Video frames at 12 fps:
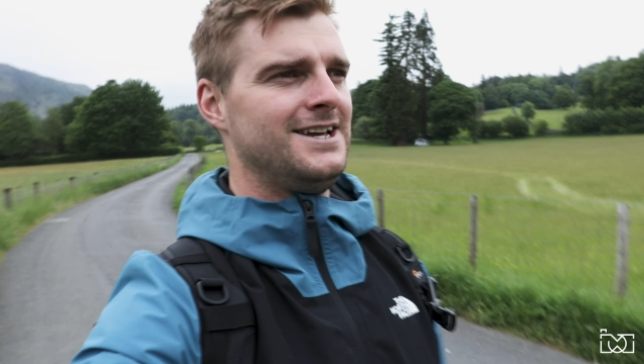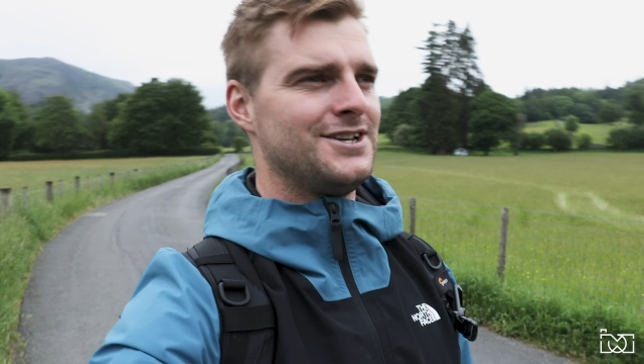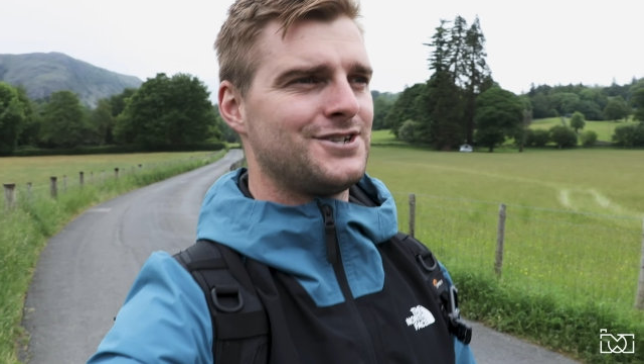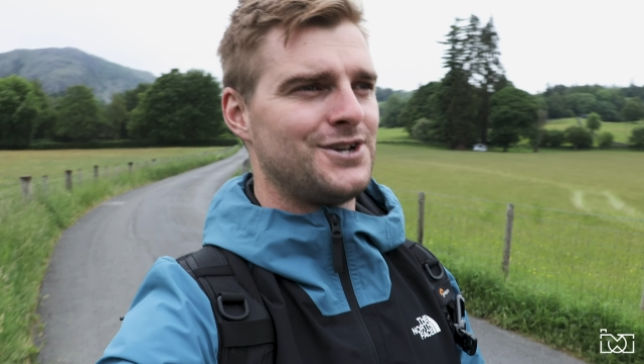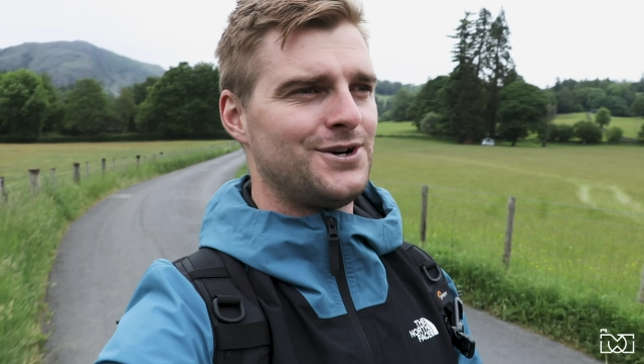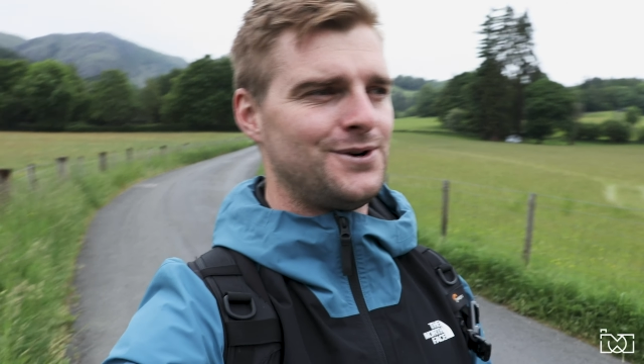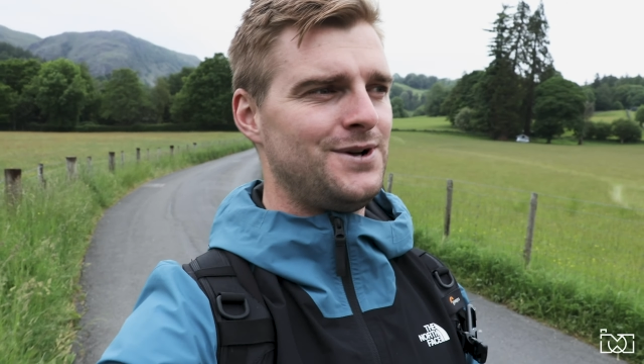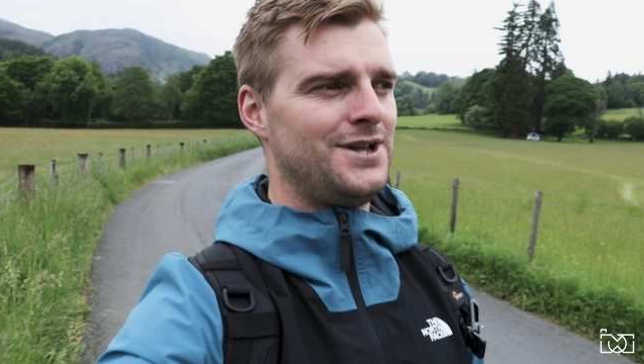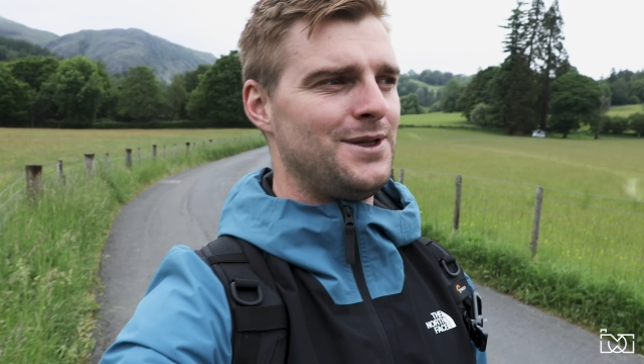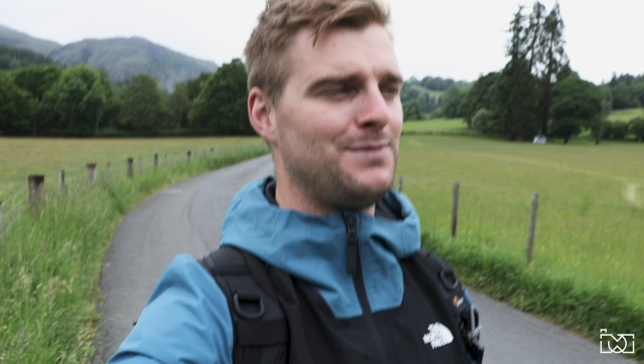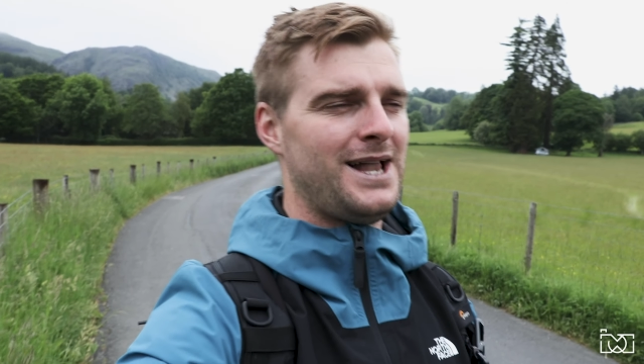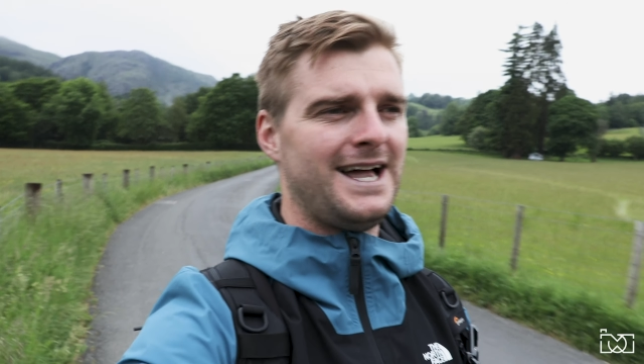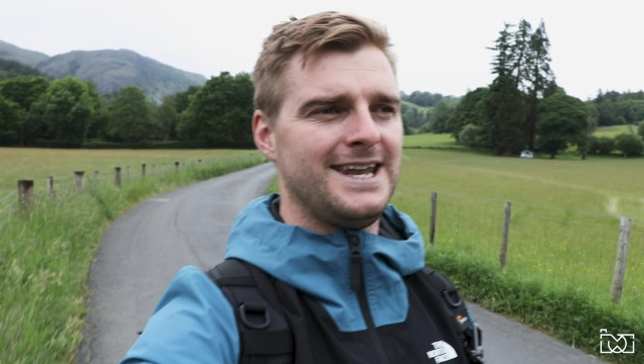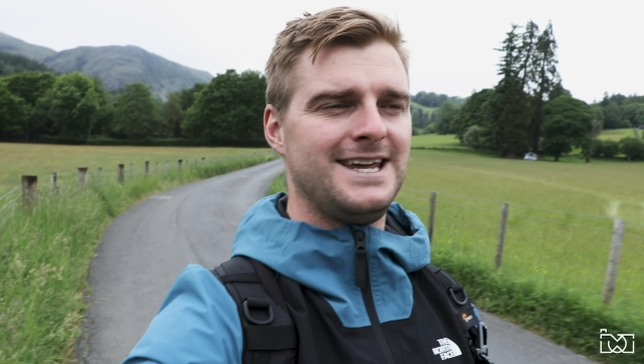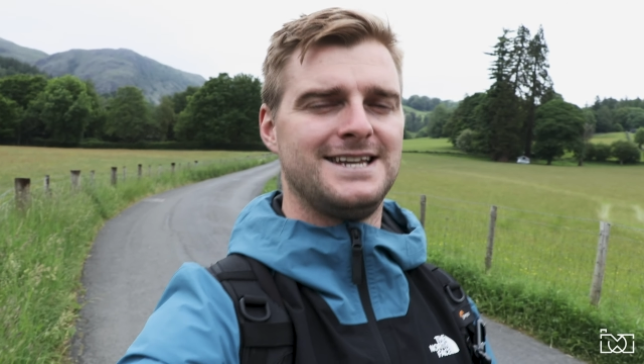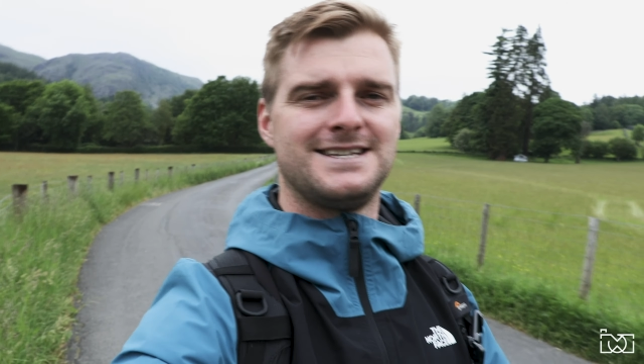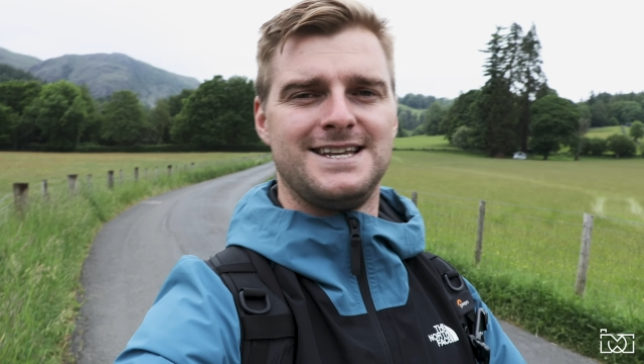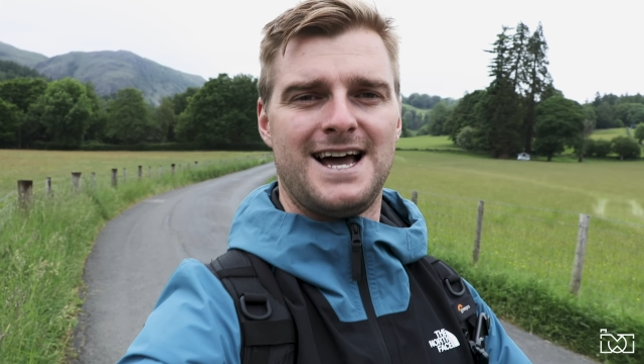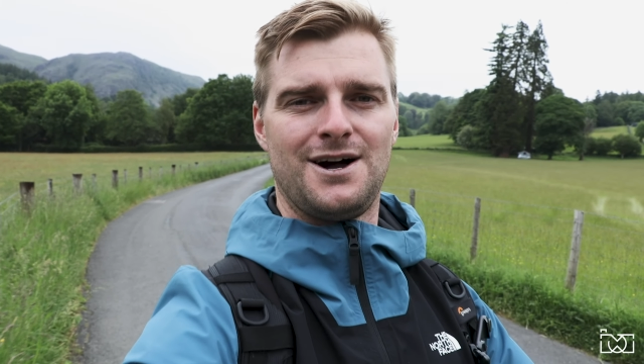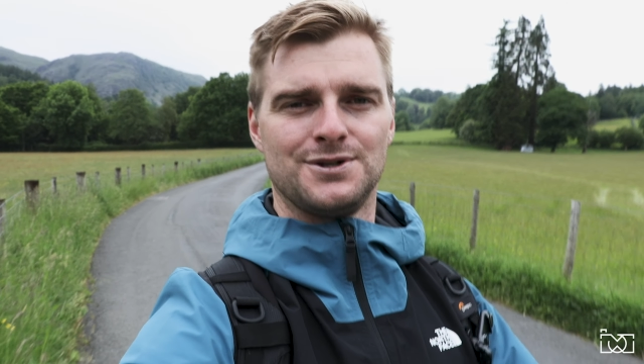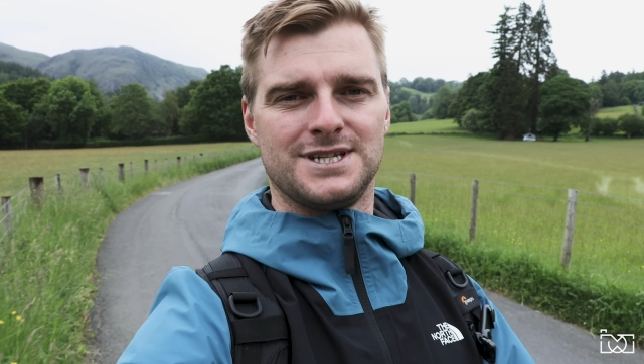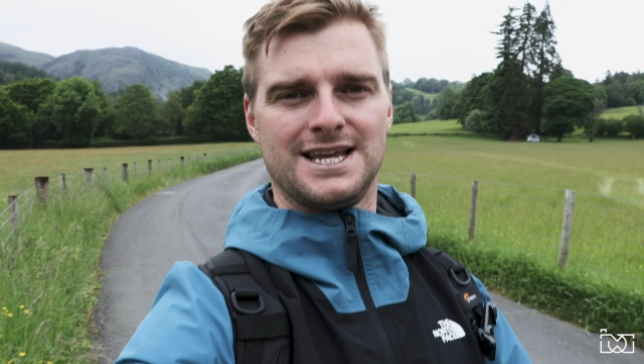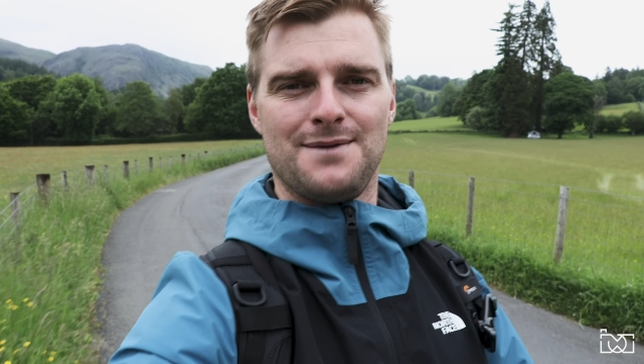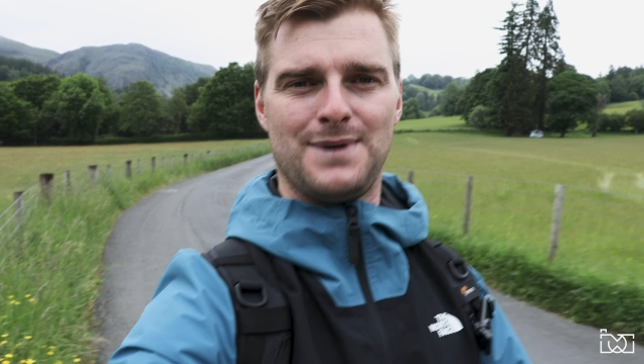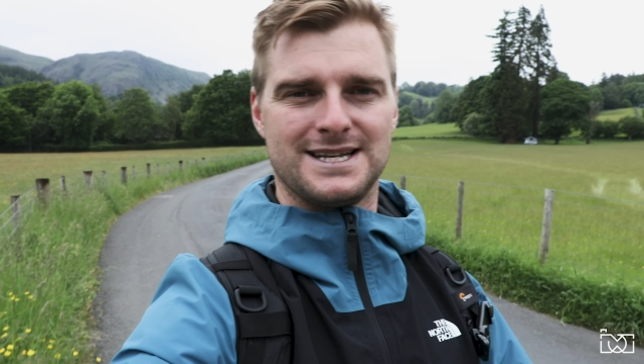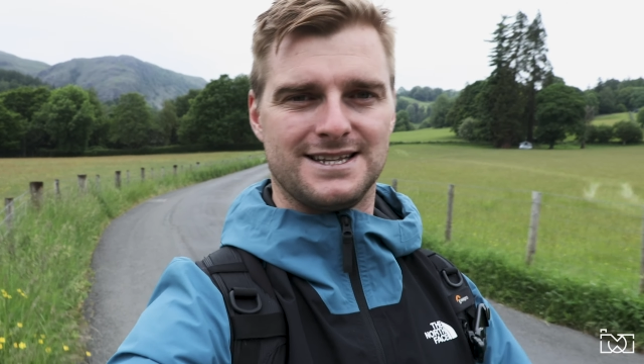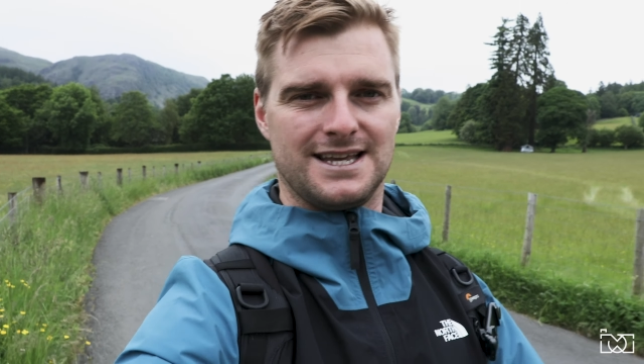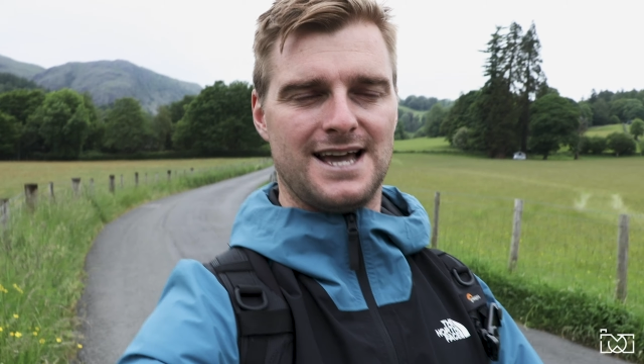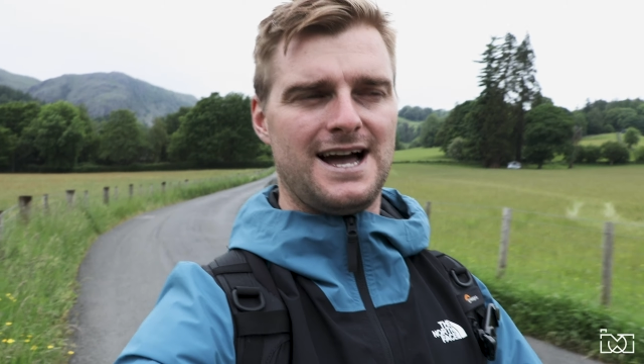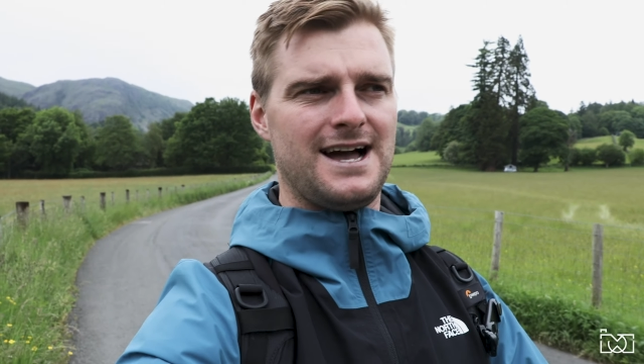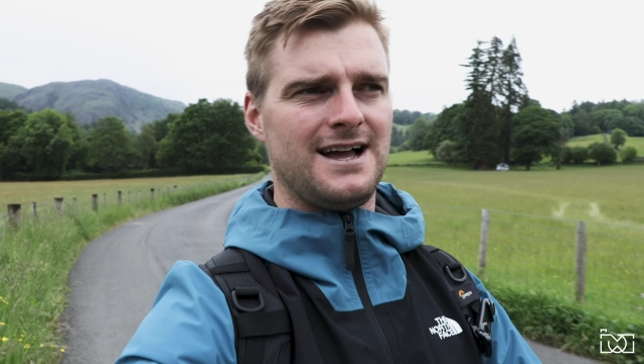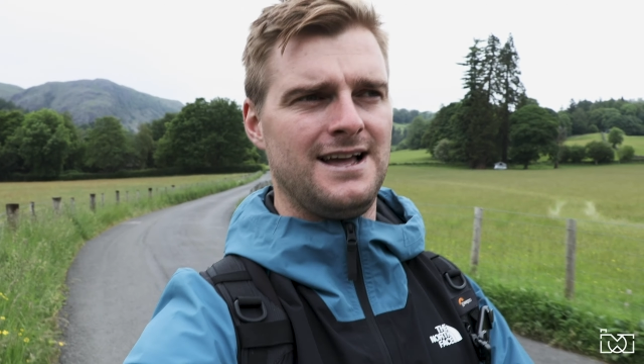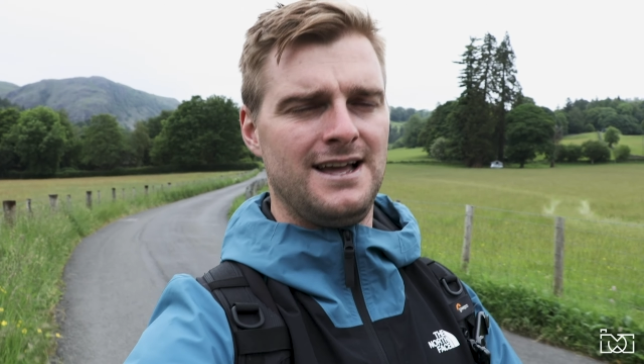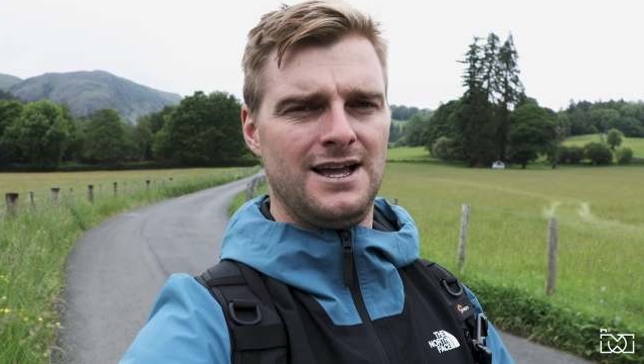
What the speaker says: So the plan is now to get back to the car.